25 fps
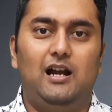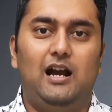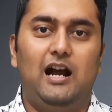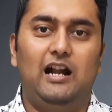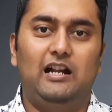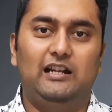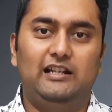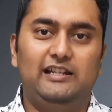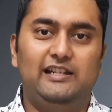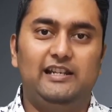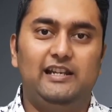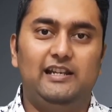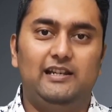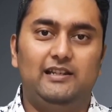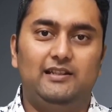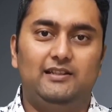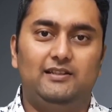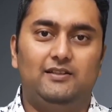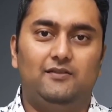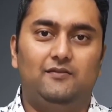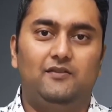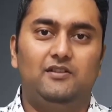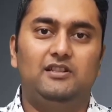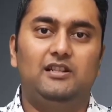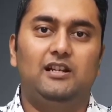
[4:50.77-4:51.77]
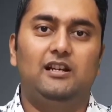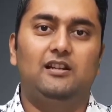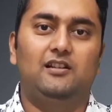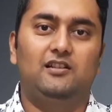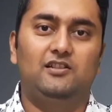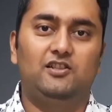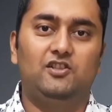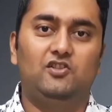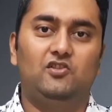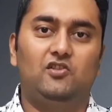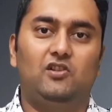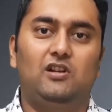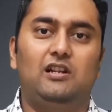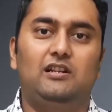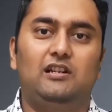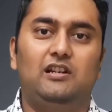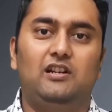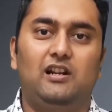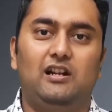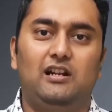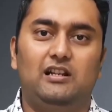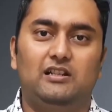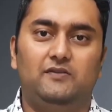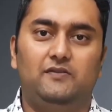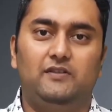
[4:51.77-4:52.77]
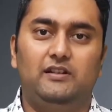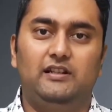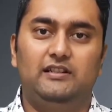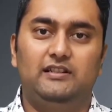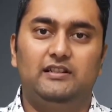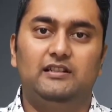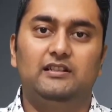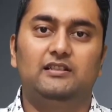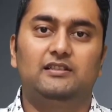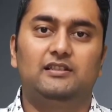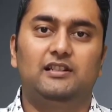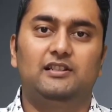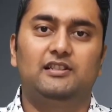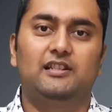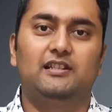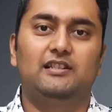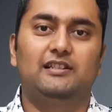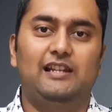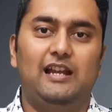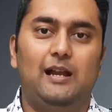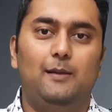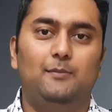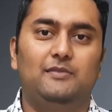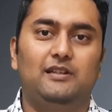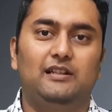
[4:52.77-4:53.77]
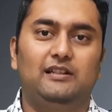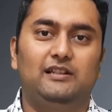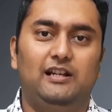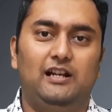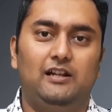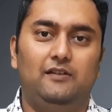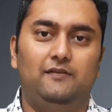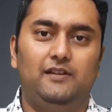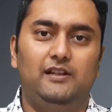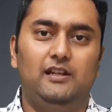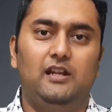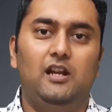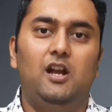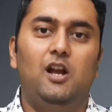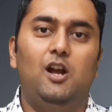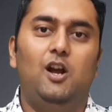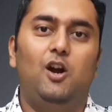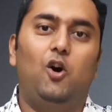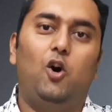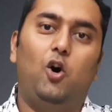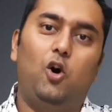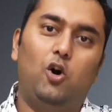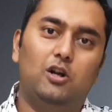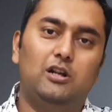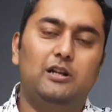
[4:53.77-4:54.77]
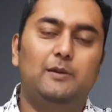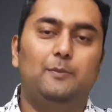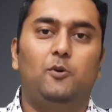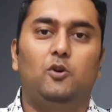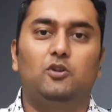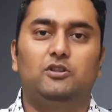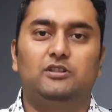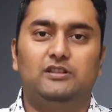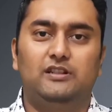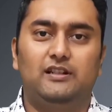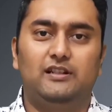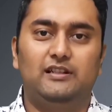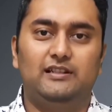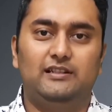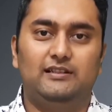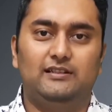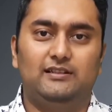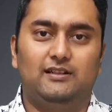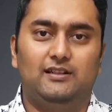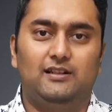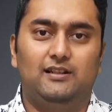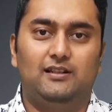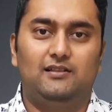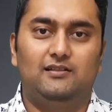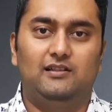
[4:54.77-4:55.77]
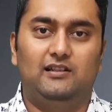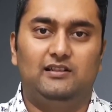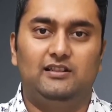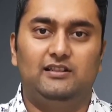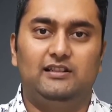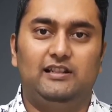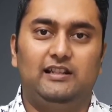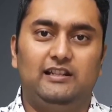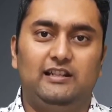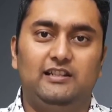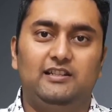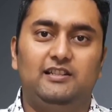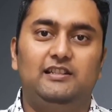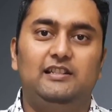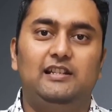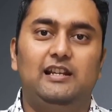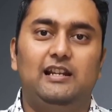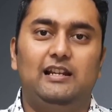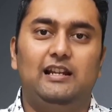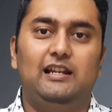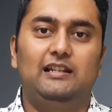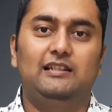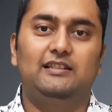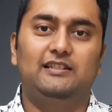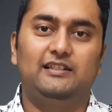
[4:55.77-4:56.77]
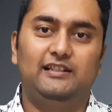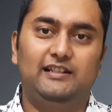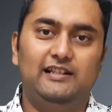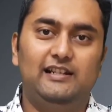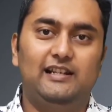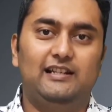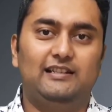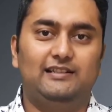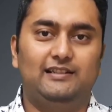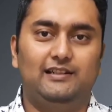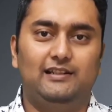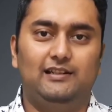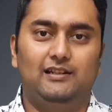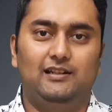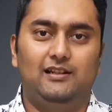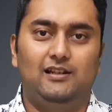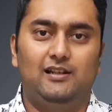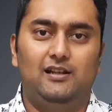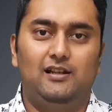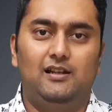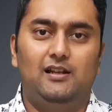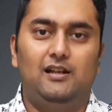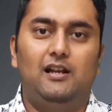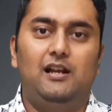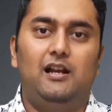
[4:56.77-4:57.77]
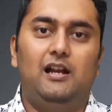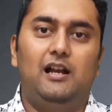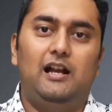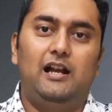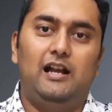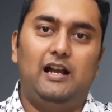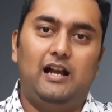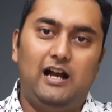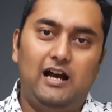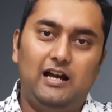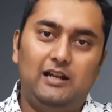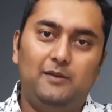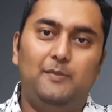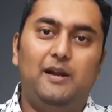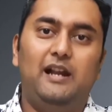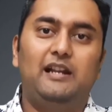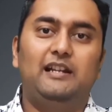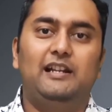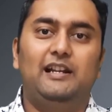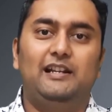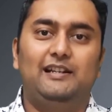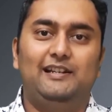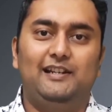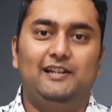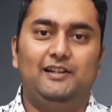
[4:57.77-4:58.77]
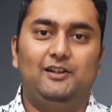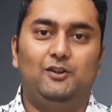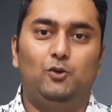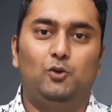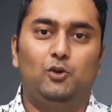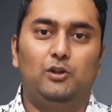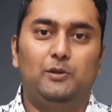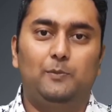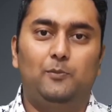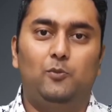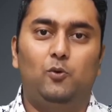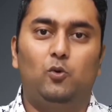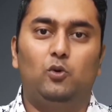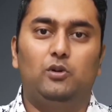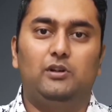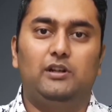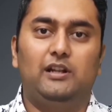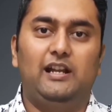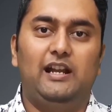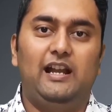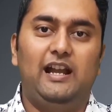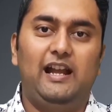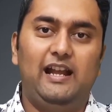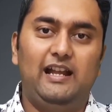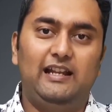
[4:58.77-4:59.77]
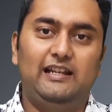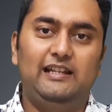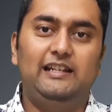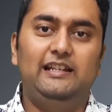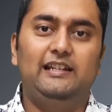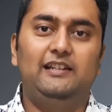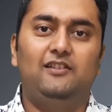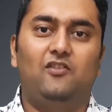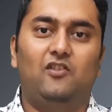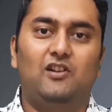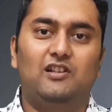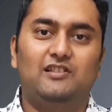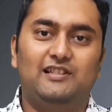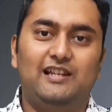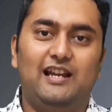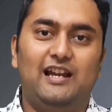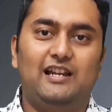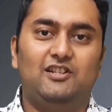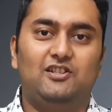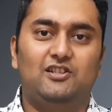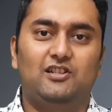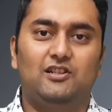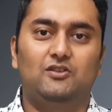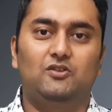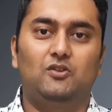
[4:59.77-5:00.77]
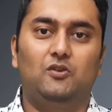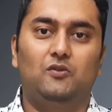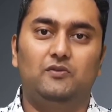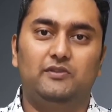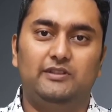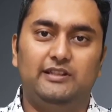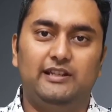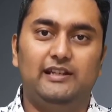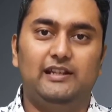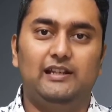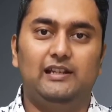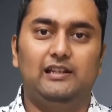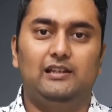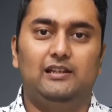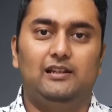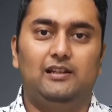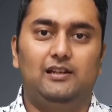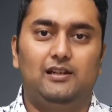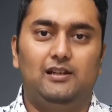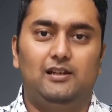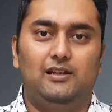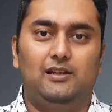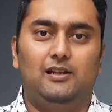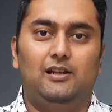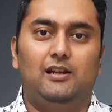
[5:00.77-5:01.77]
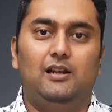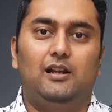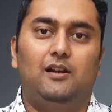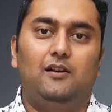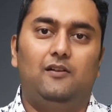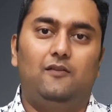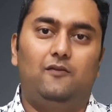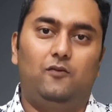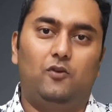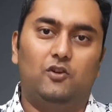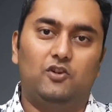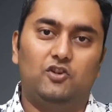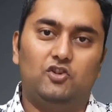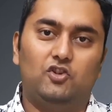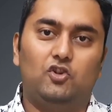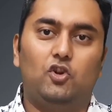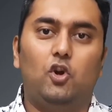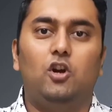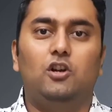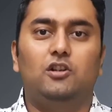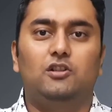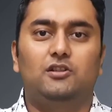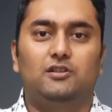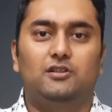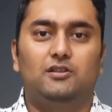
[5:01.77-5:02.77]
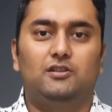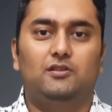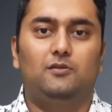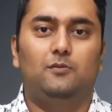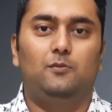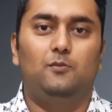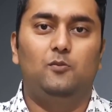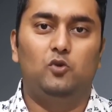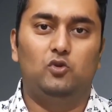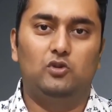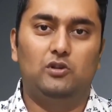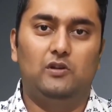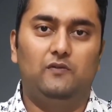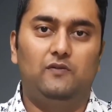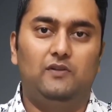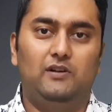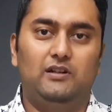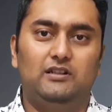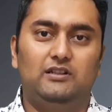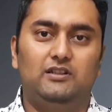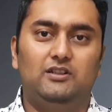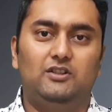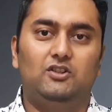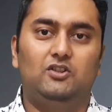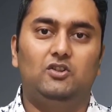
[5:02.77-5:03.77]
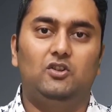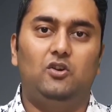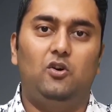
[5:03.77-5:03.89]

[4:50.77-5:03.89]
RTAs, which are registrar and transfer agents such as CAMS and CARVI, or depositories such as NSDL and CDSL, are mandated to report any transactions of sale for stocks, mutual funds,